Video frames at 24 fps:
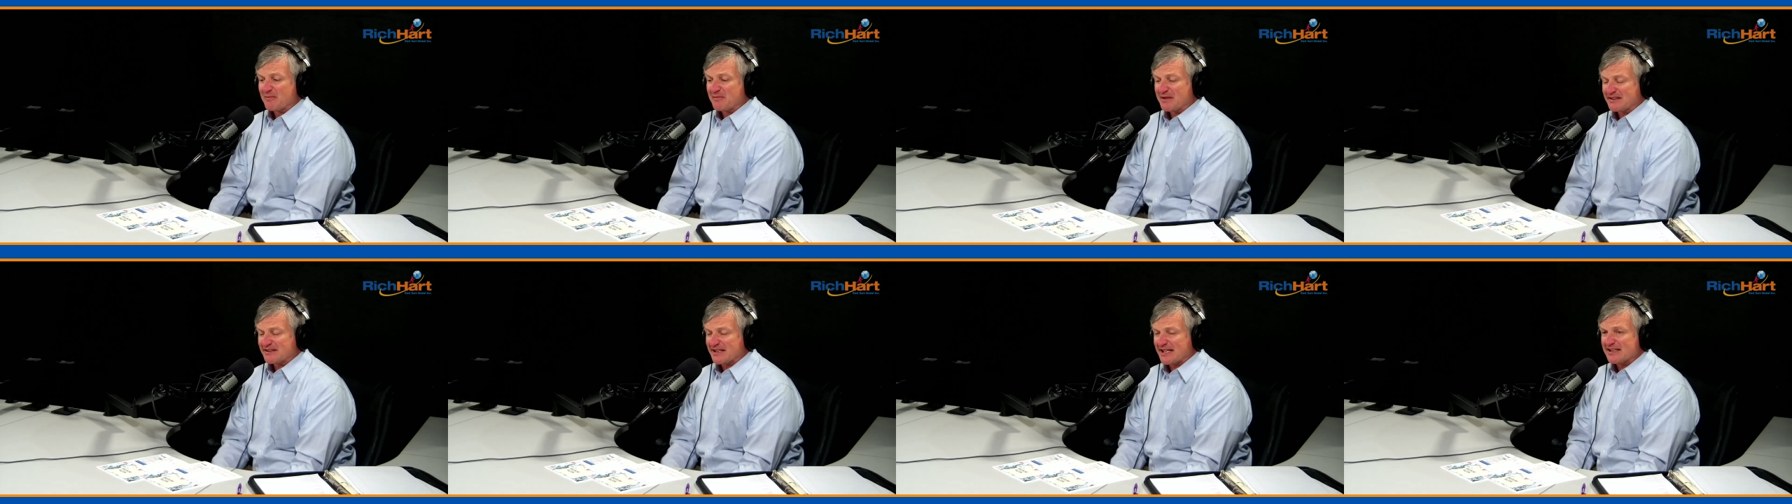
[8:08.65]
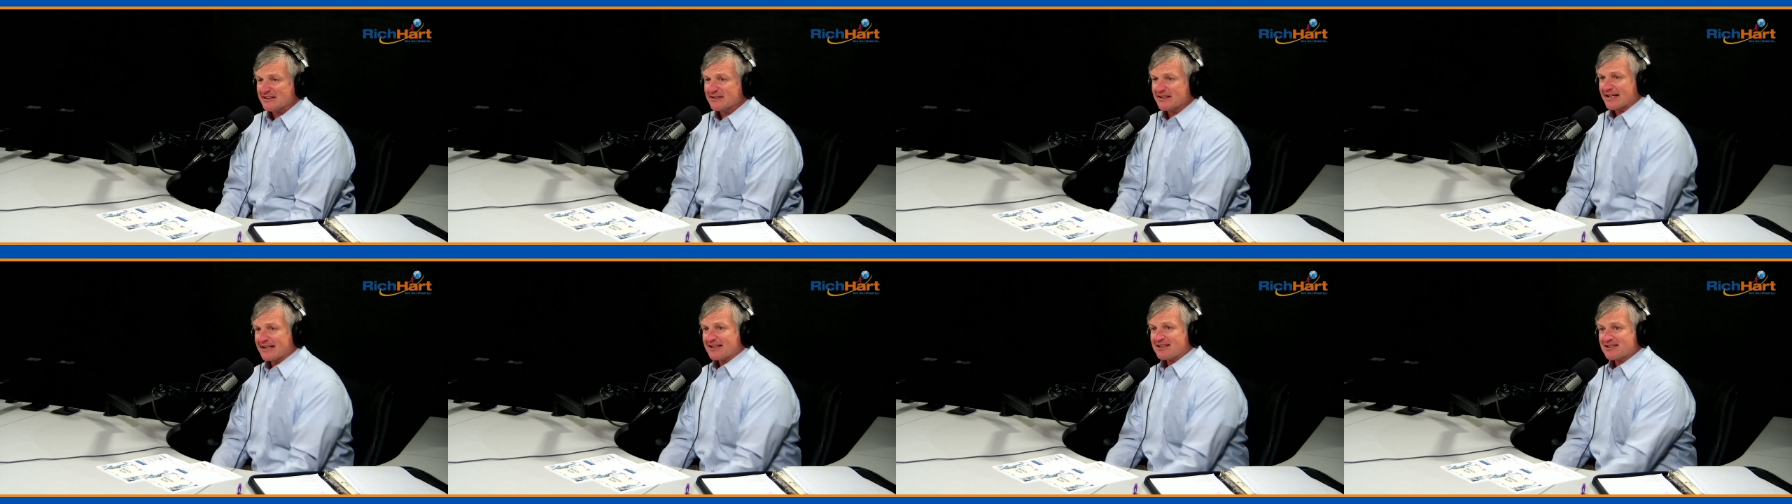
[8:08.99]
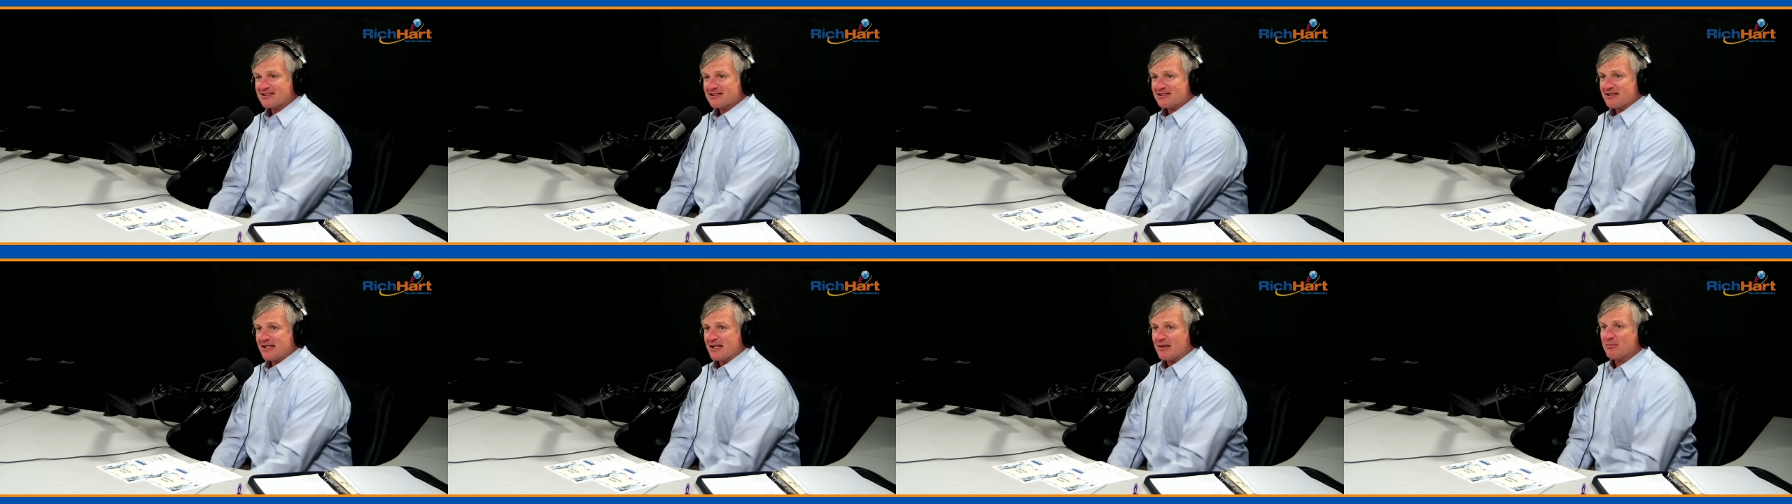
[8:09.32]
them take that
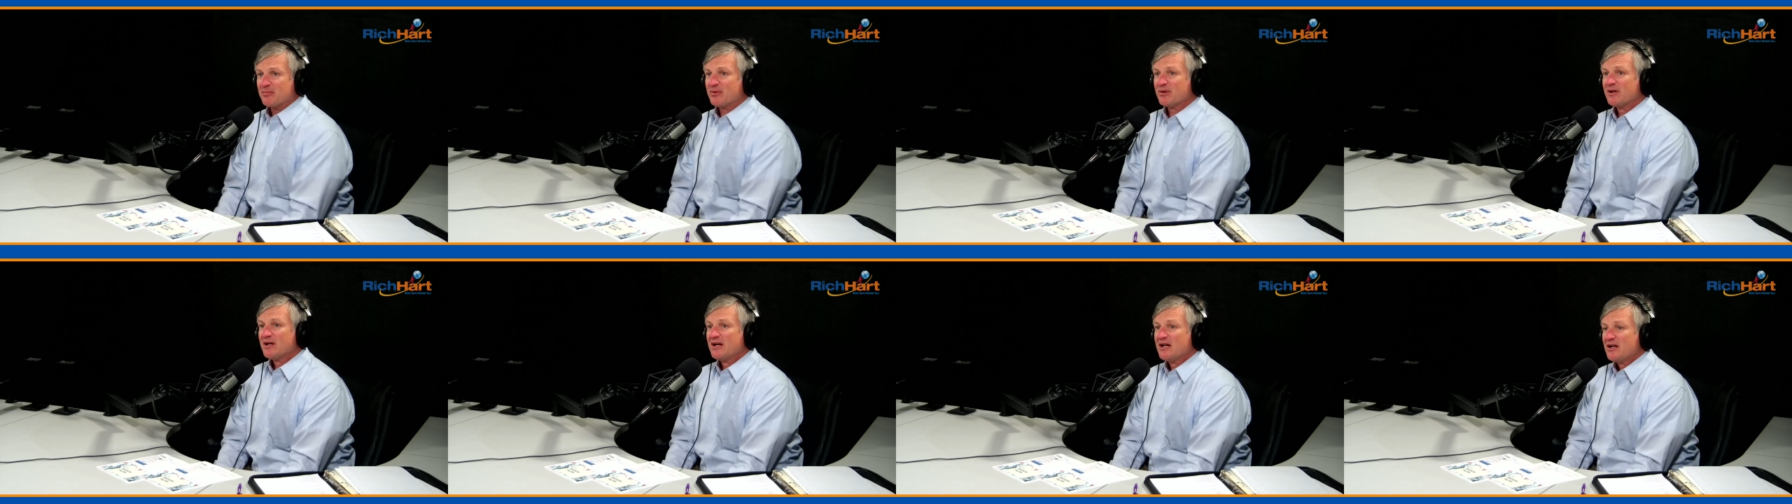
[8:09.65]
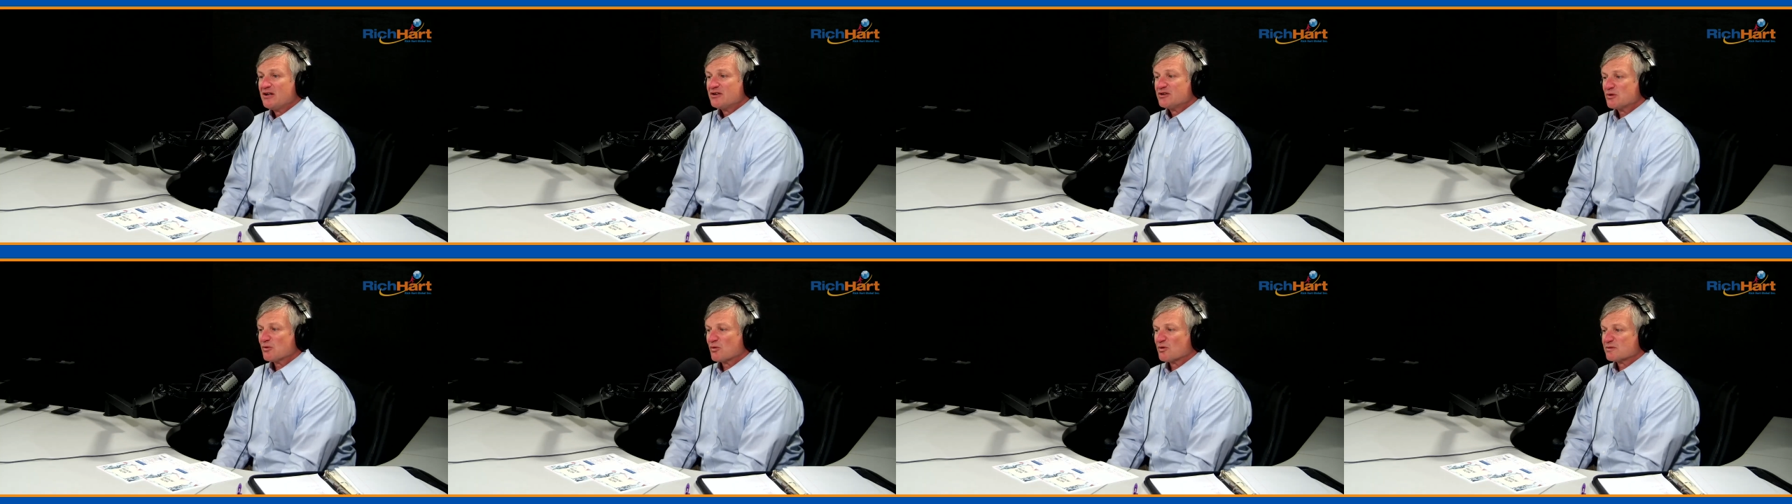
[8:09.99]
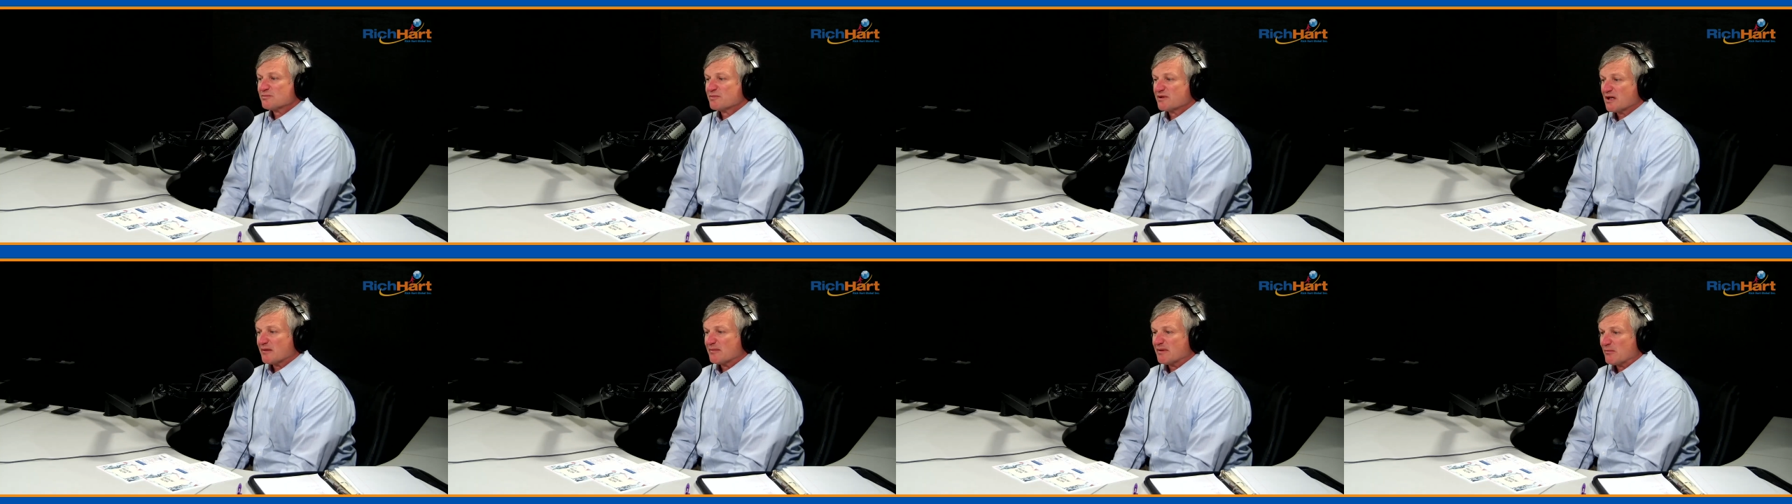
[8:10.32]
next step
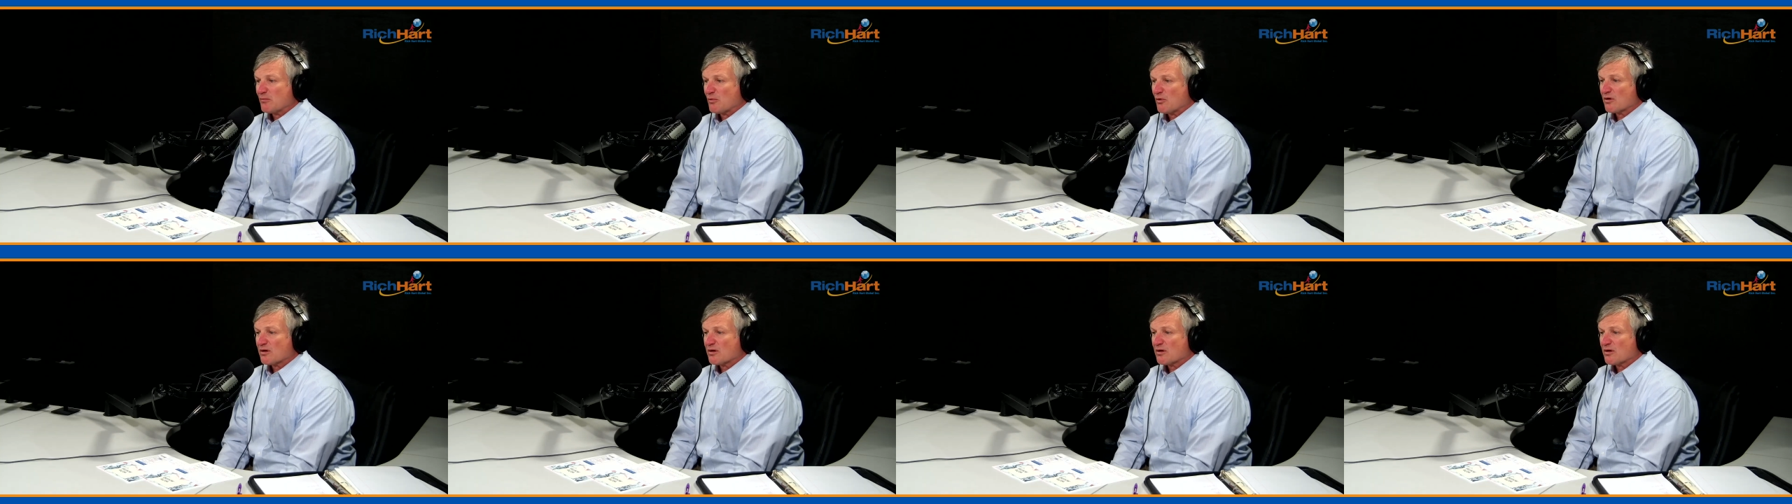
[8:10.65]
towards becoming